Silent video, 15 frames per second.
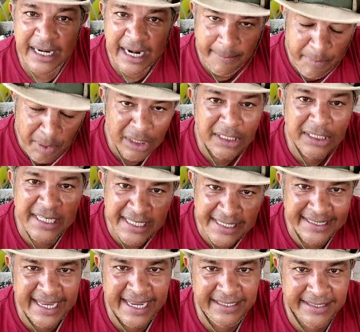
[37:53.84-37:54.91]
and a pot this
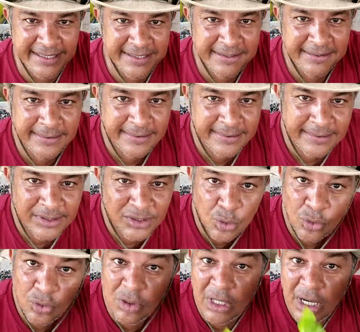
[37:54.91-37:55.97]
size.
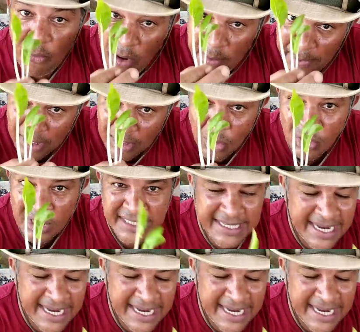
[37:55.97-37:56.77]
So let me pot out this